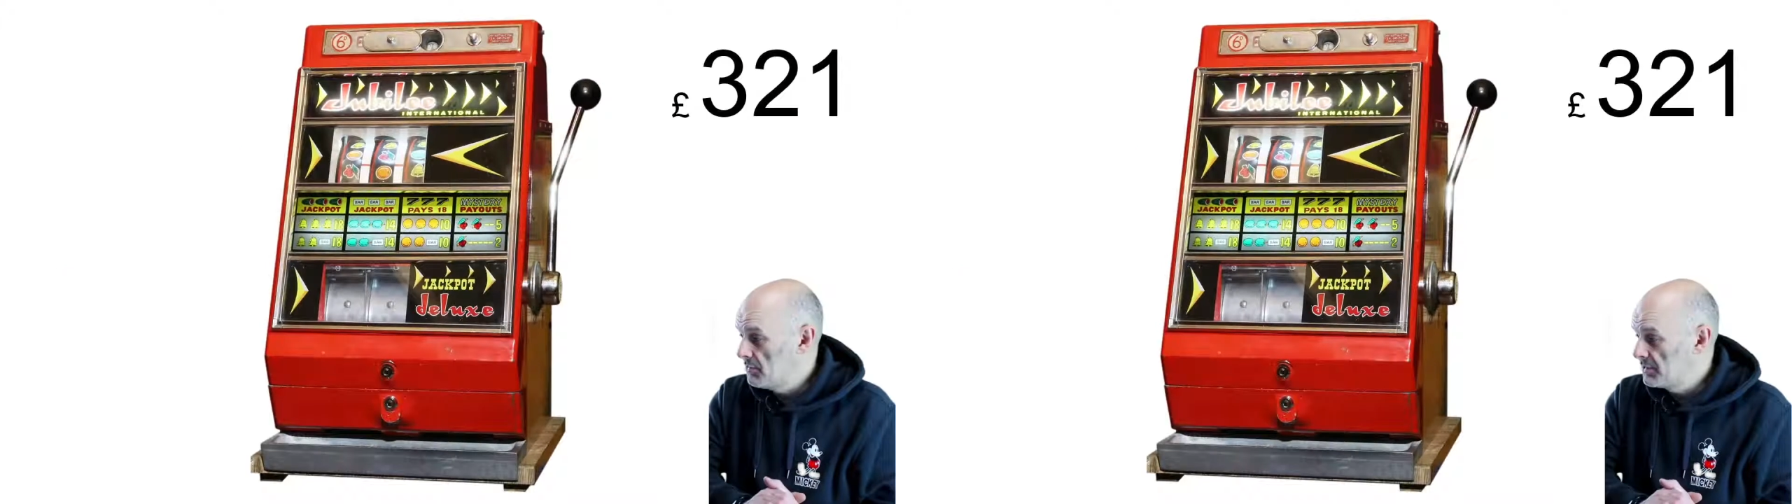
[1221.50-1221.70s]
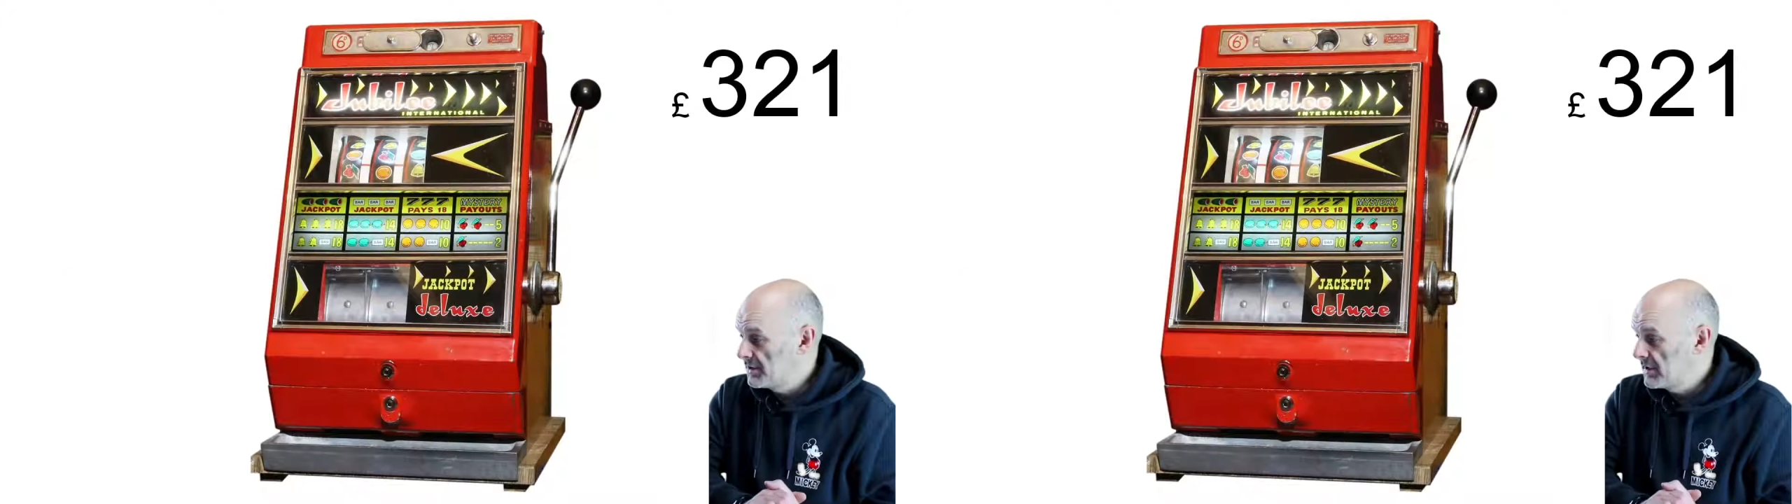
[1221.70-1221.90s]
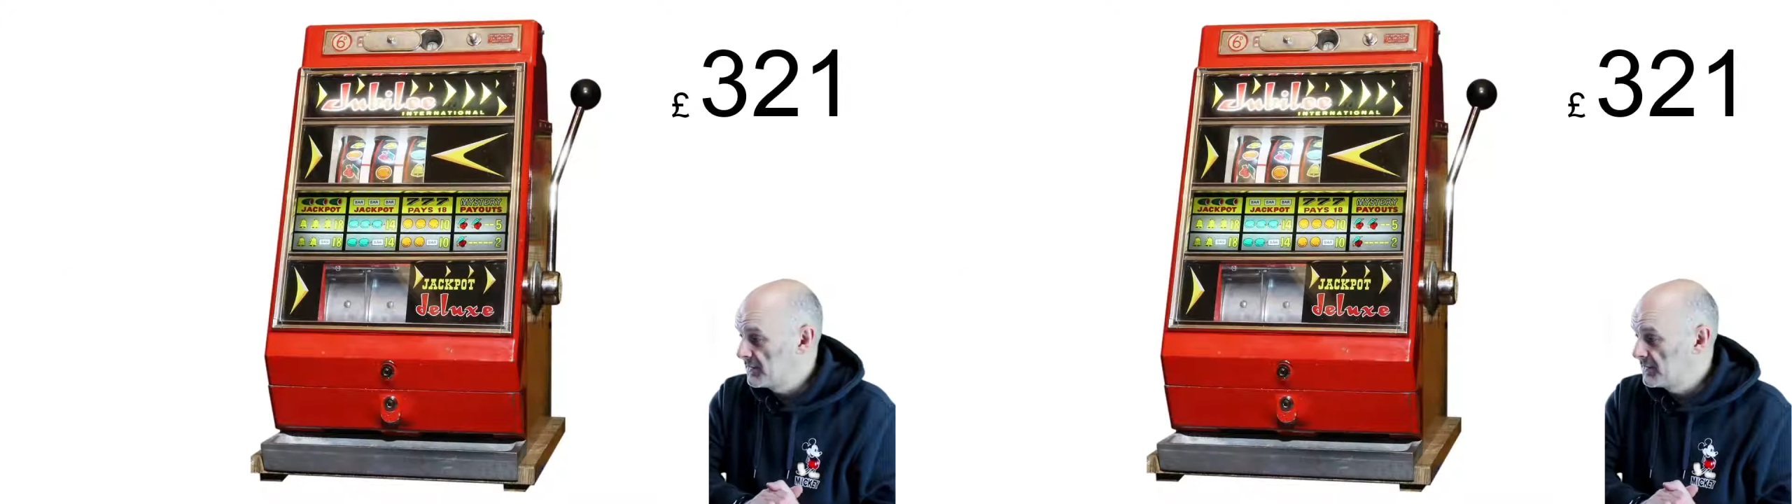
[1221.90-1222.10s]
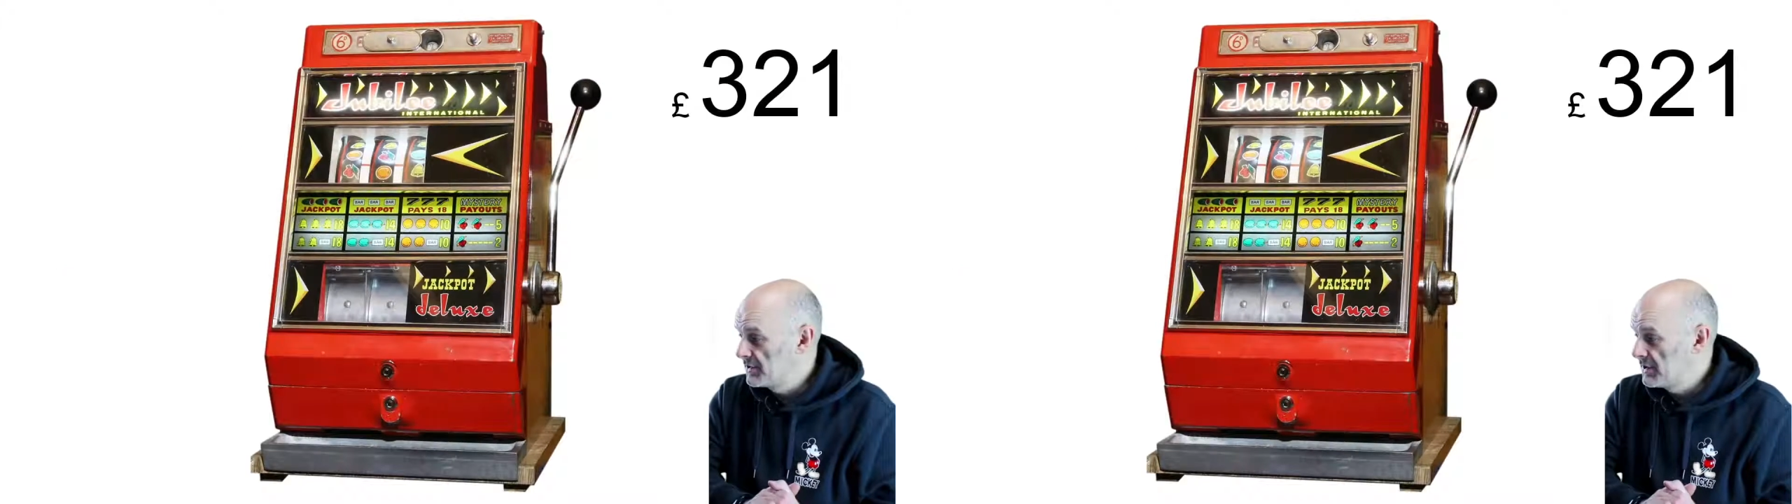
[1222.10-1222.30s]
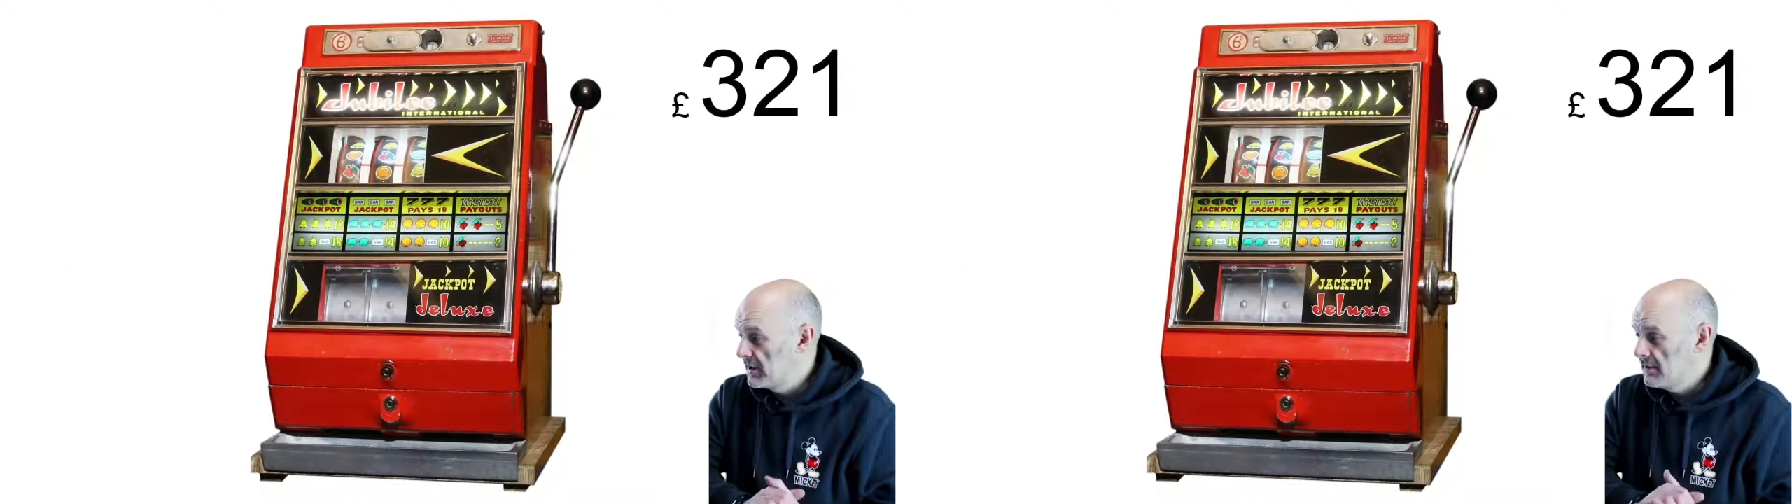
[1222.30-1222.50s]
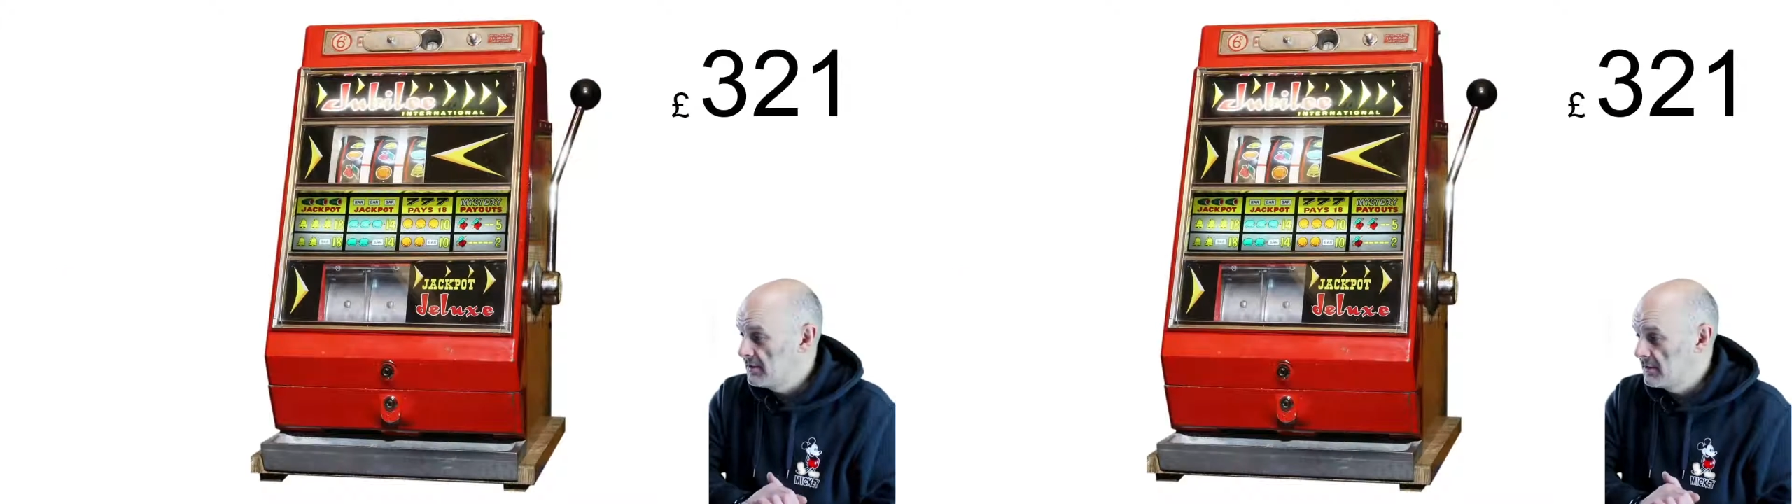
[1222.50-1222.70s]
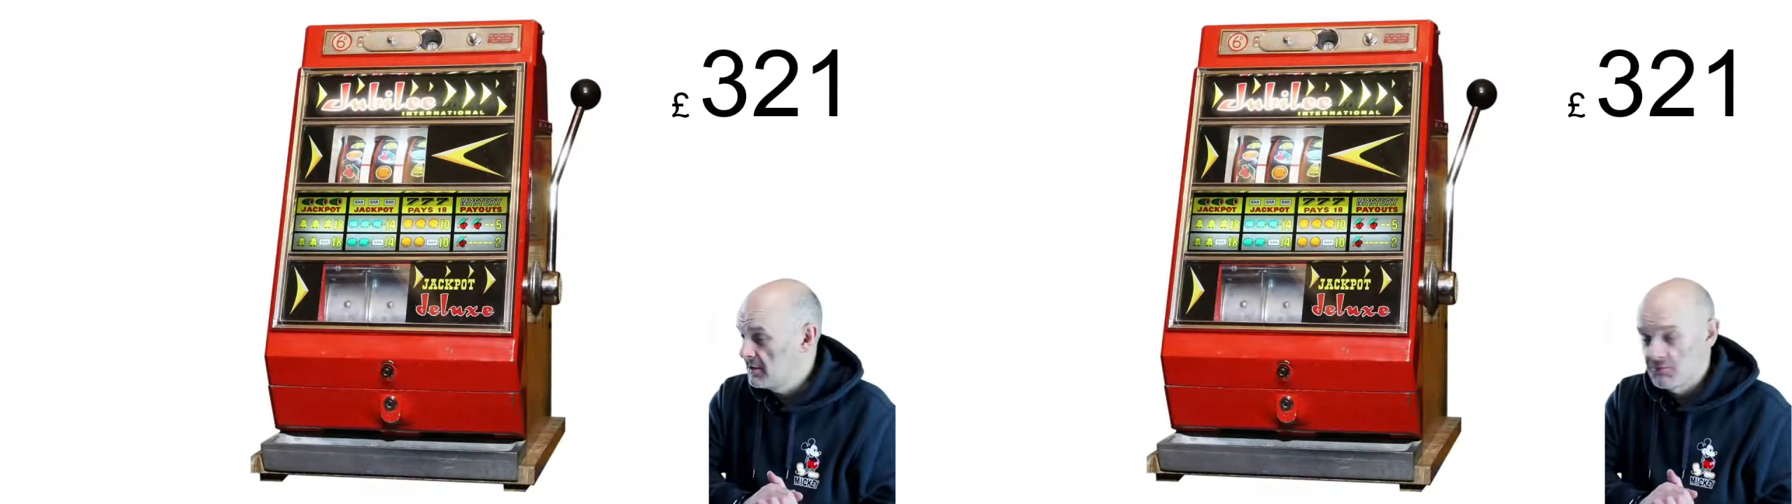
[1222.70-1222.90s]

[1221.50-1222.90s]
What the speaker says: that's thanks for today. No